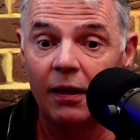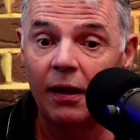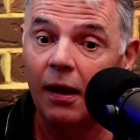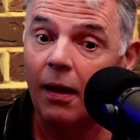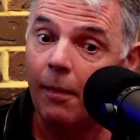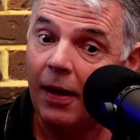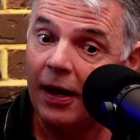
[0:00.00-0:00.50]

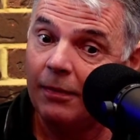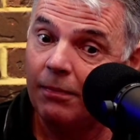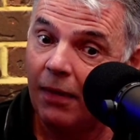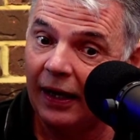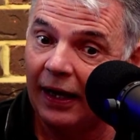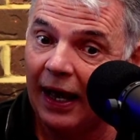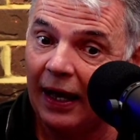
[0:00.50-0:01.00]
made
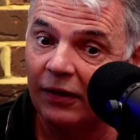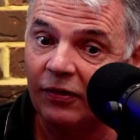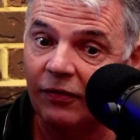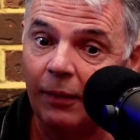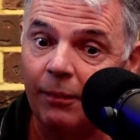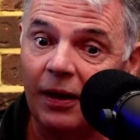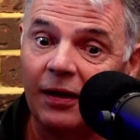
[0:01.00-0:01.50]
money out of
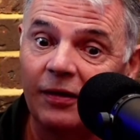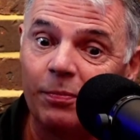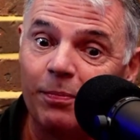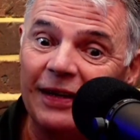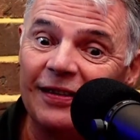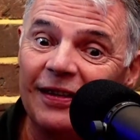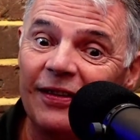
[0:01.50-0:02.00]
it because
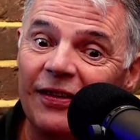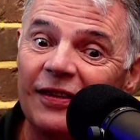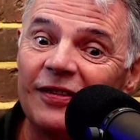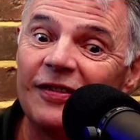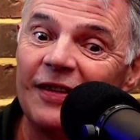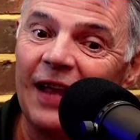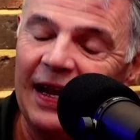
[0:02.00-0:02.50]
basically the
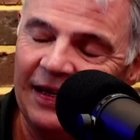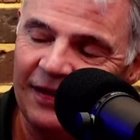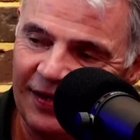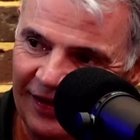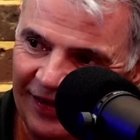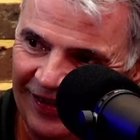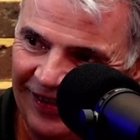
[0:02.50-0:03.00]
state